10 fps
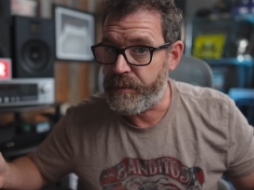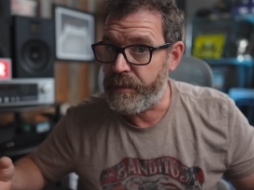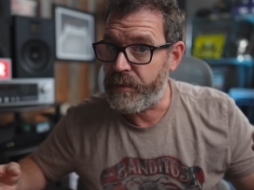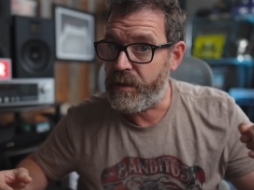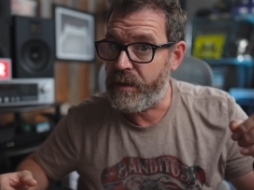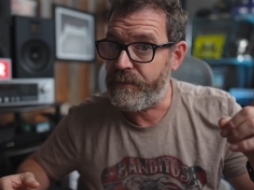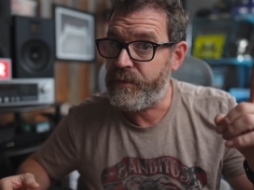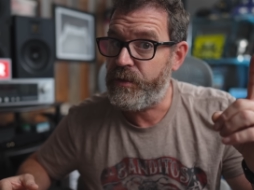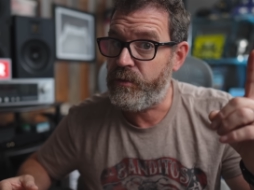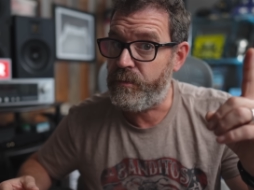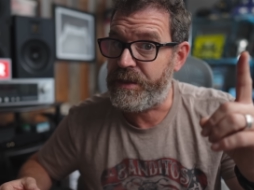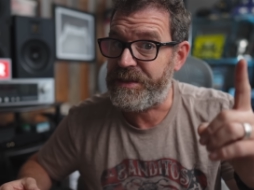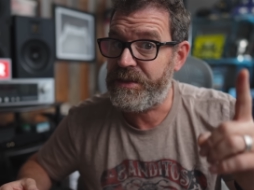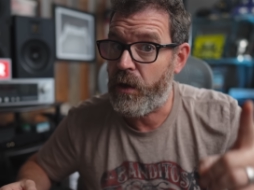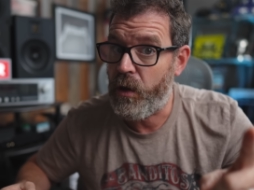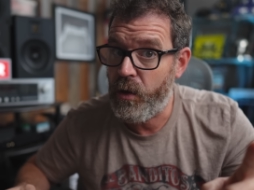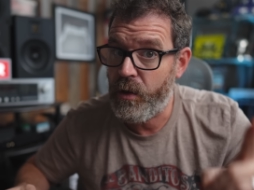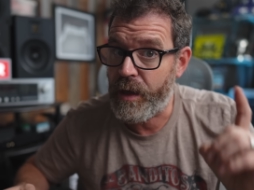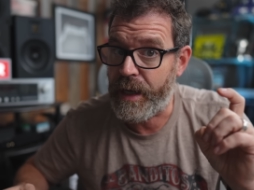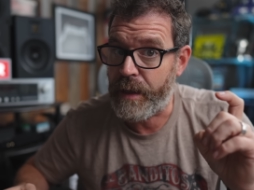People love tube
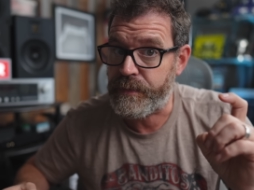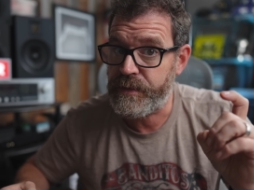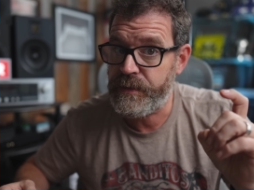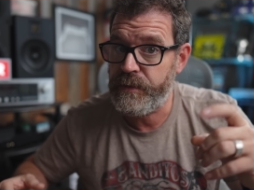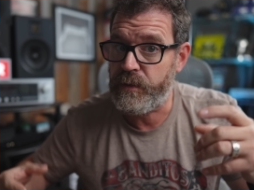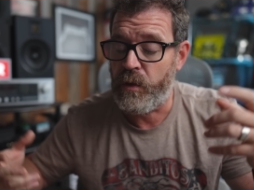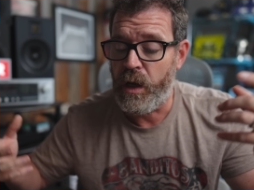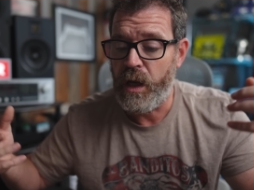guitar amps too.